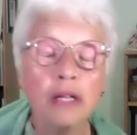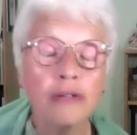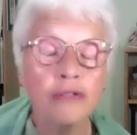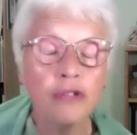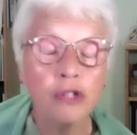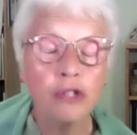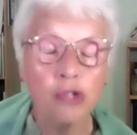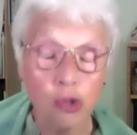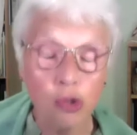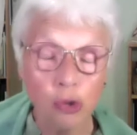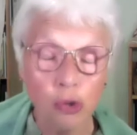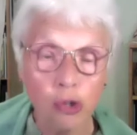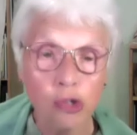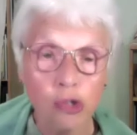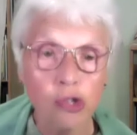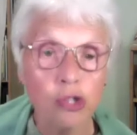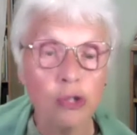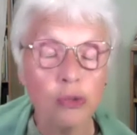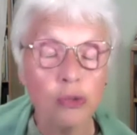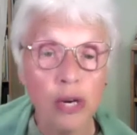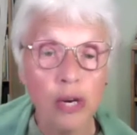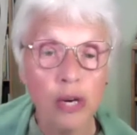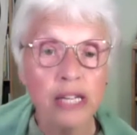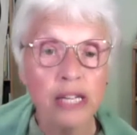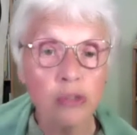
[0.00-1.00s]
the Georgia
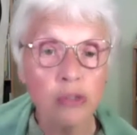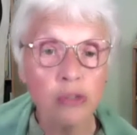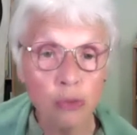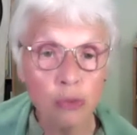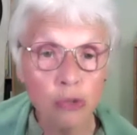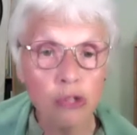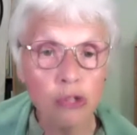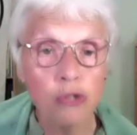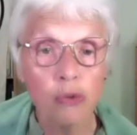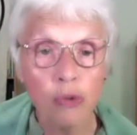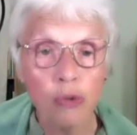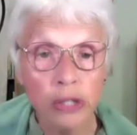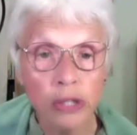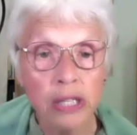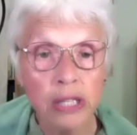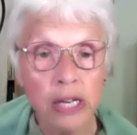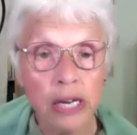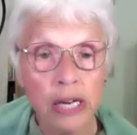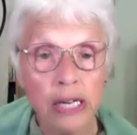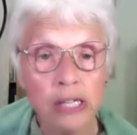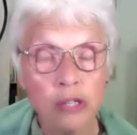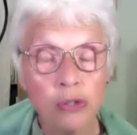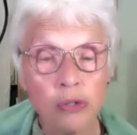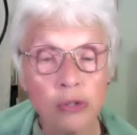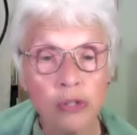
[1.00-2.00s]
grassroots
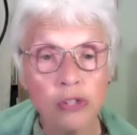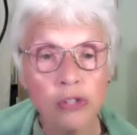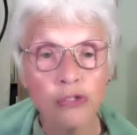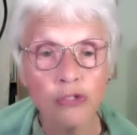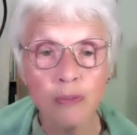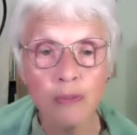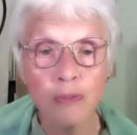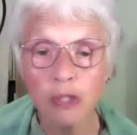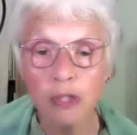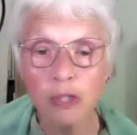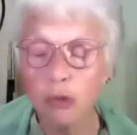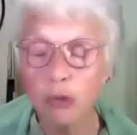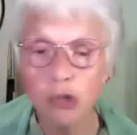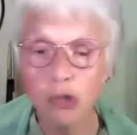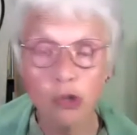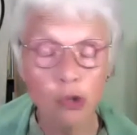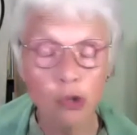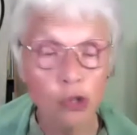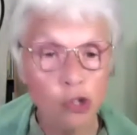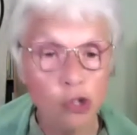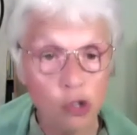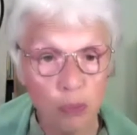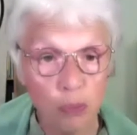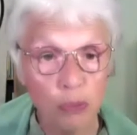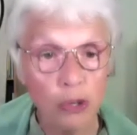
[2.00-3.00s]
organizers from the New
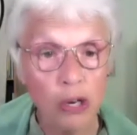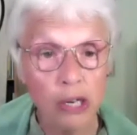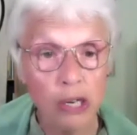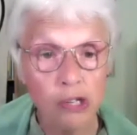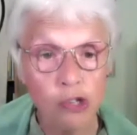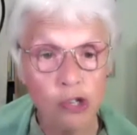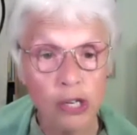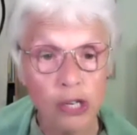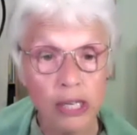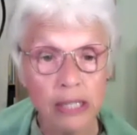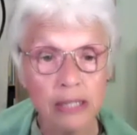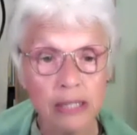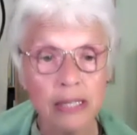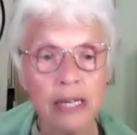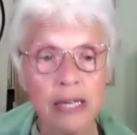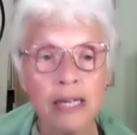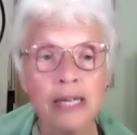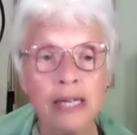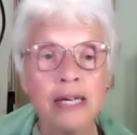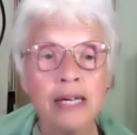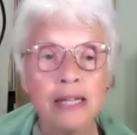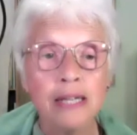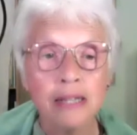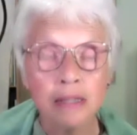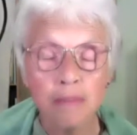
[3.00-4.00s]
Georgia Project,
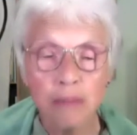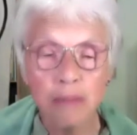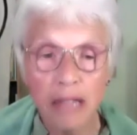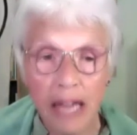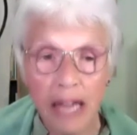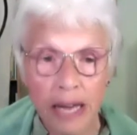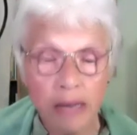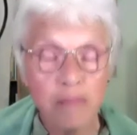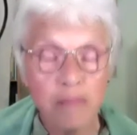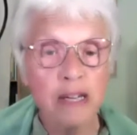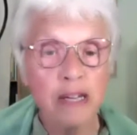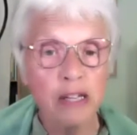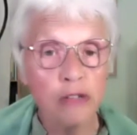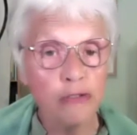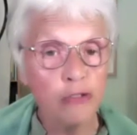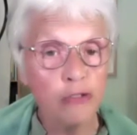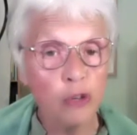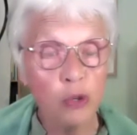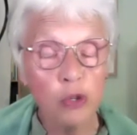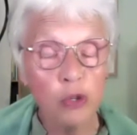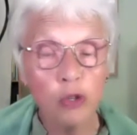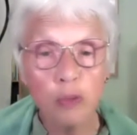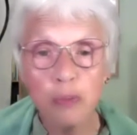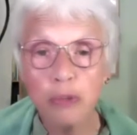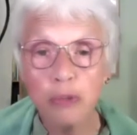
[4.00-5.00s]
the Black Male
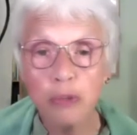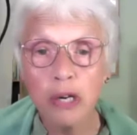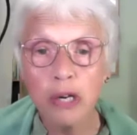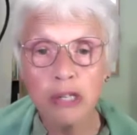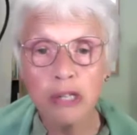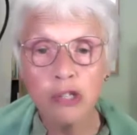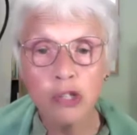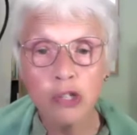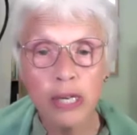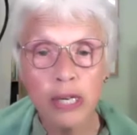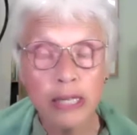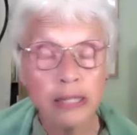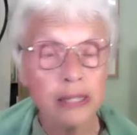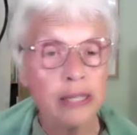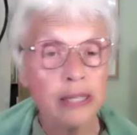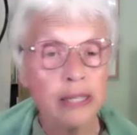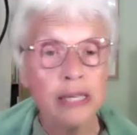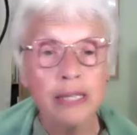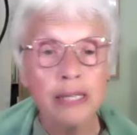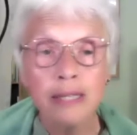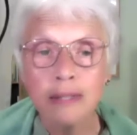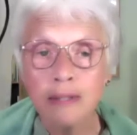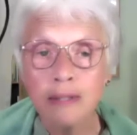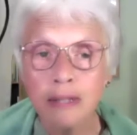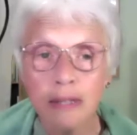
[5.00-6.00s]
Voter Project,
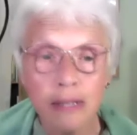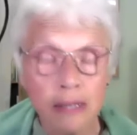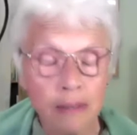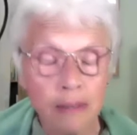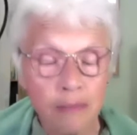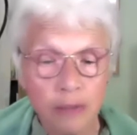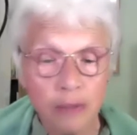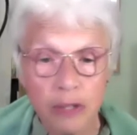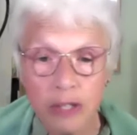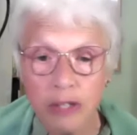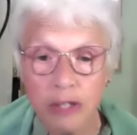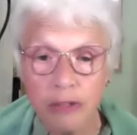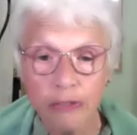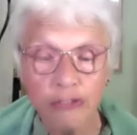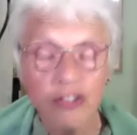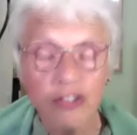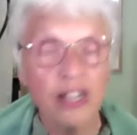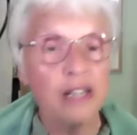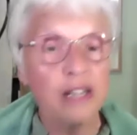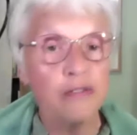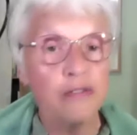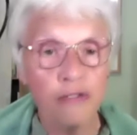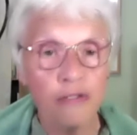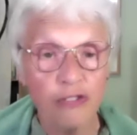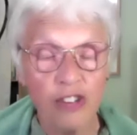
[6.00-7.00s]
um, the Fight,
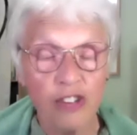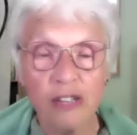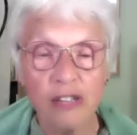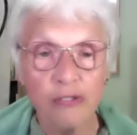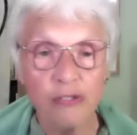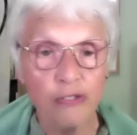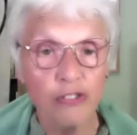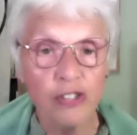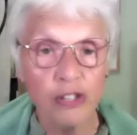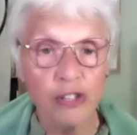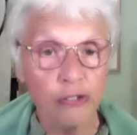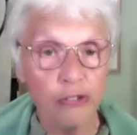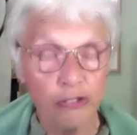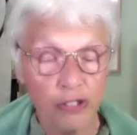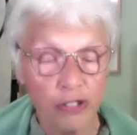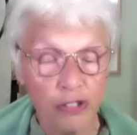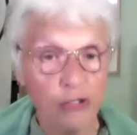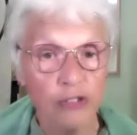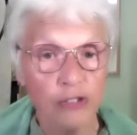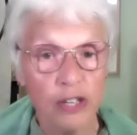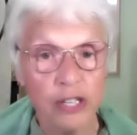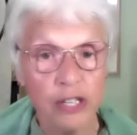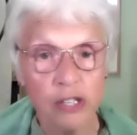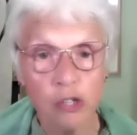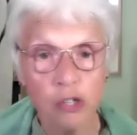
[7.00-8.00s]
Fight Fair, Fair
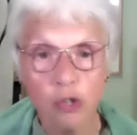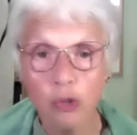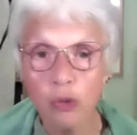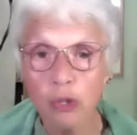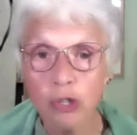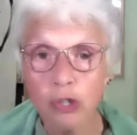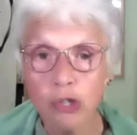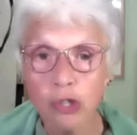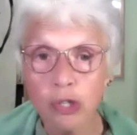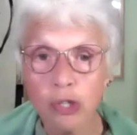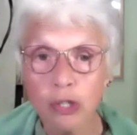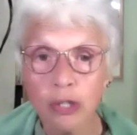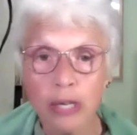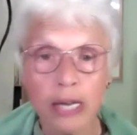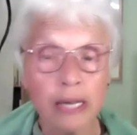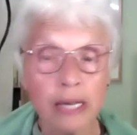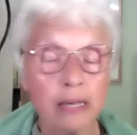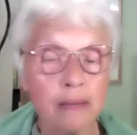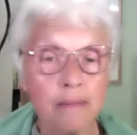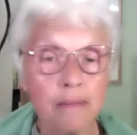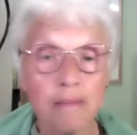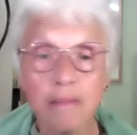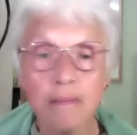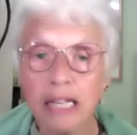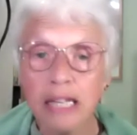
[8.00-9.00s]
Fight Georgia,
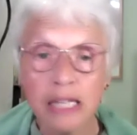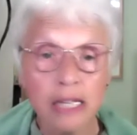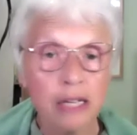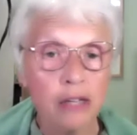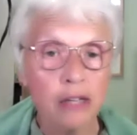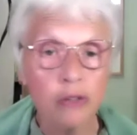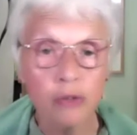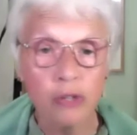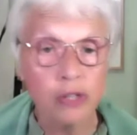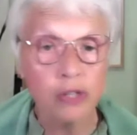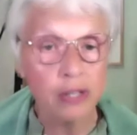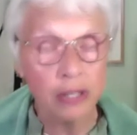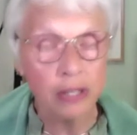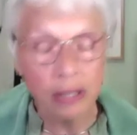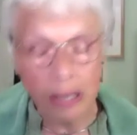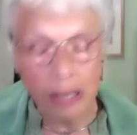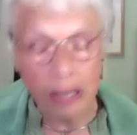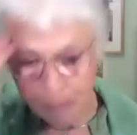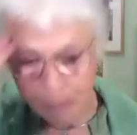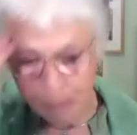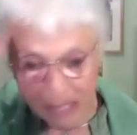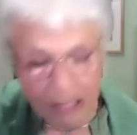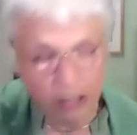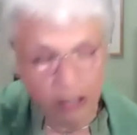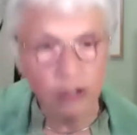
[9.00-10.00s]
and many others that I
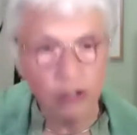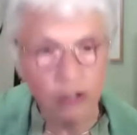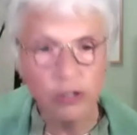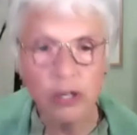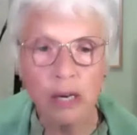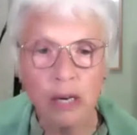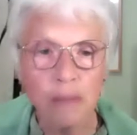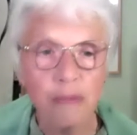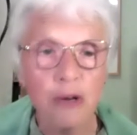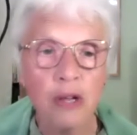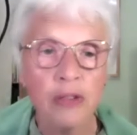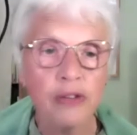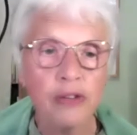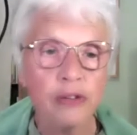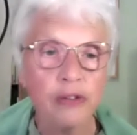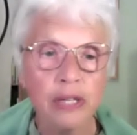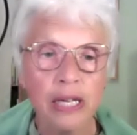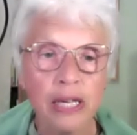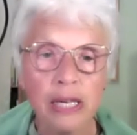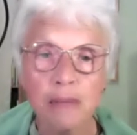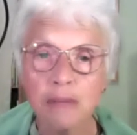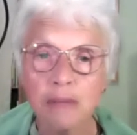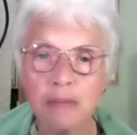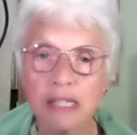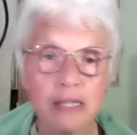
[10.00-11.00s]
meant to look up all their
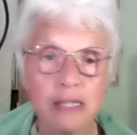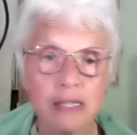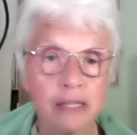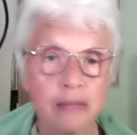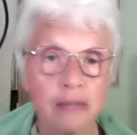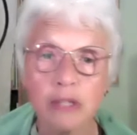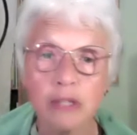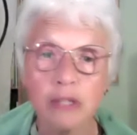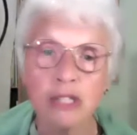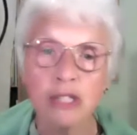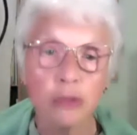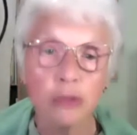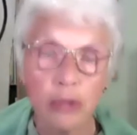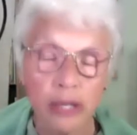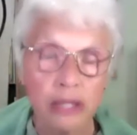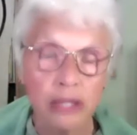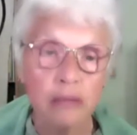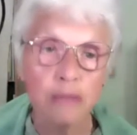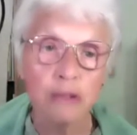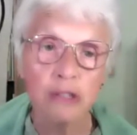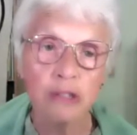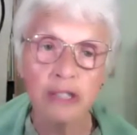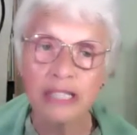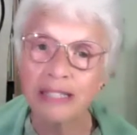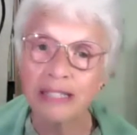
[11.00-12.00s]
names because it was
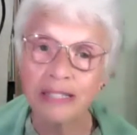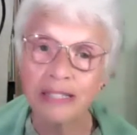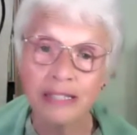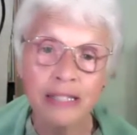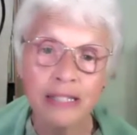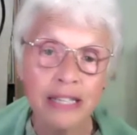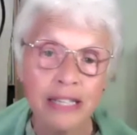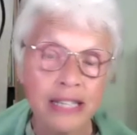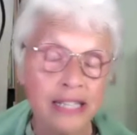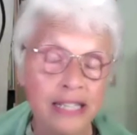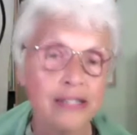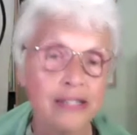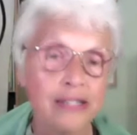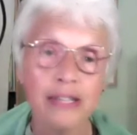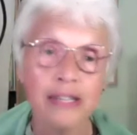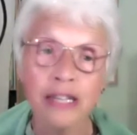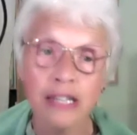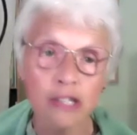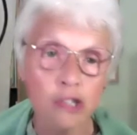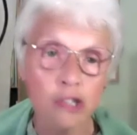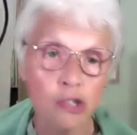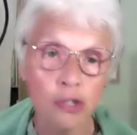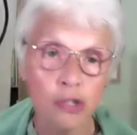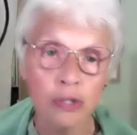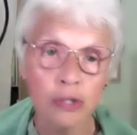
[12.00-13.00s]
incredible. Latinx,
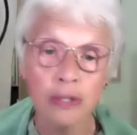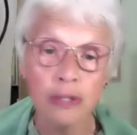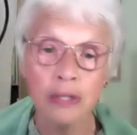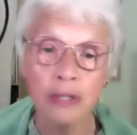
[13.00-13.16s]
Asian,